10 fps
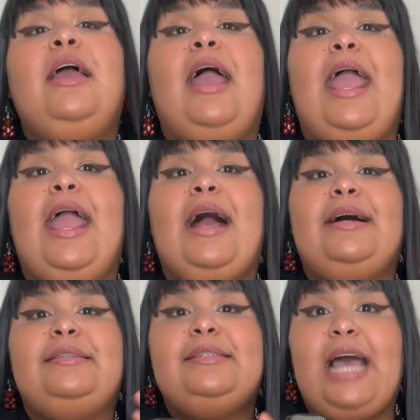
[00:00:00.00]

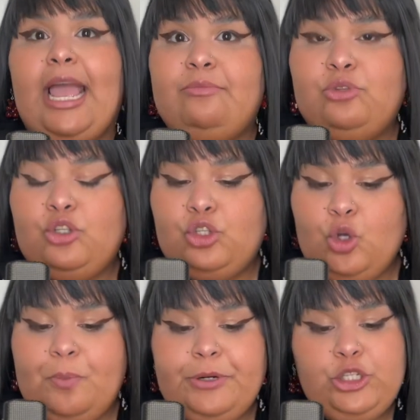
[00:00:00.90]
And I'm
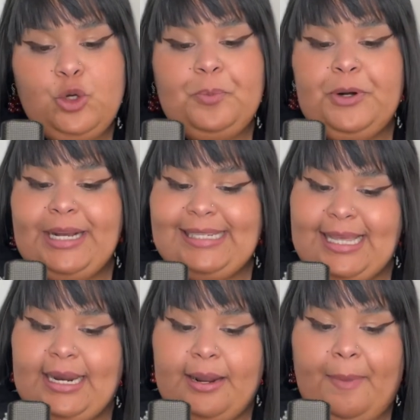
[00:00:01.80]
super duper
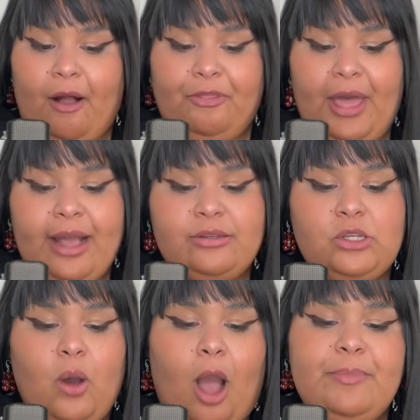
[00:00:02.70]
excited about that.
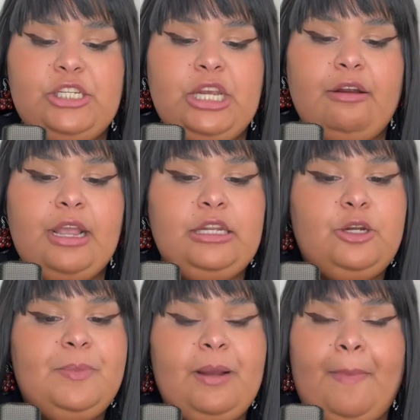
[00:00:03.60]
So I'll be sharing a
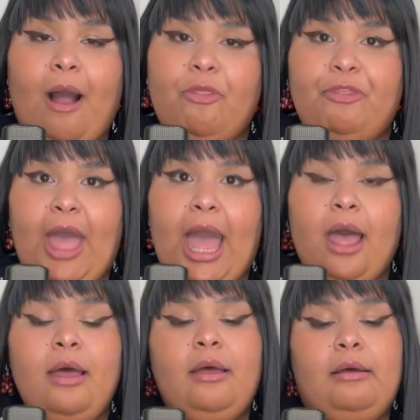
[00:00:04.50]
little bit about that
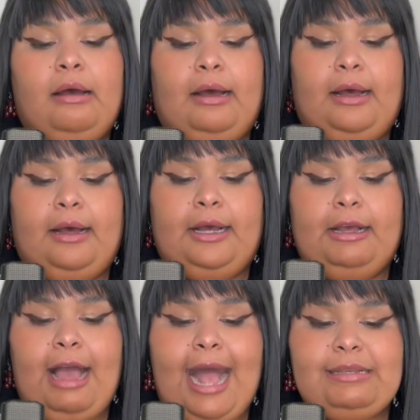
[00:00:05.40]

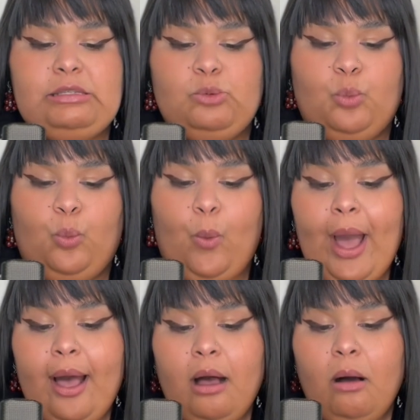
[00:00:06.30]
as
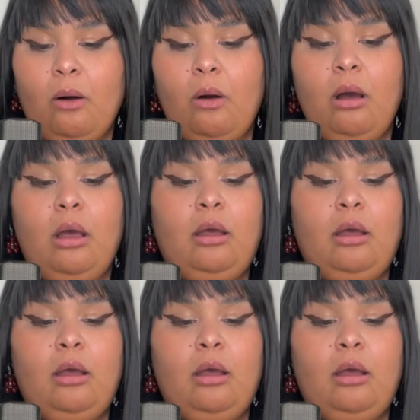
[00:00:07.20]
well.